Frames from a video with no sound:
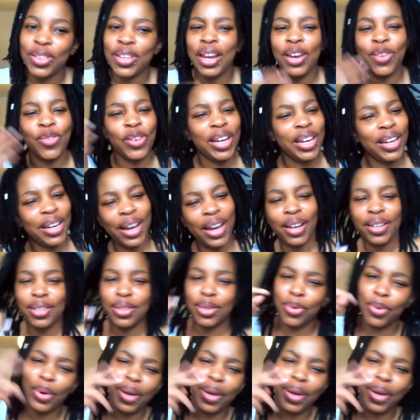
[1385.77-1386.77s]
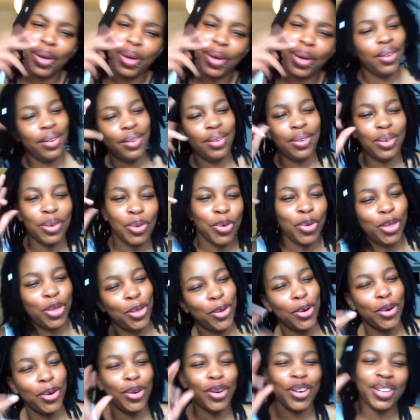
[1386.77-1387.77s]
I really liked the way he, he
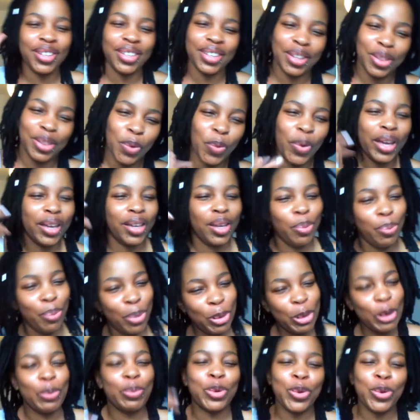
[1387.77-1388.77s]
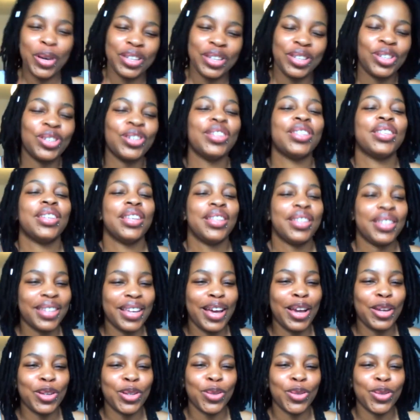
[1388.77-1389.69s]
thought and the way he probed questions and such.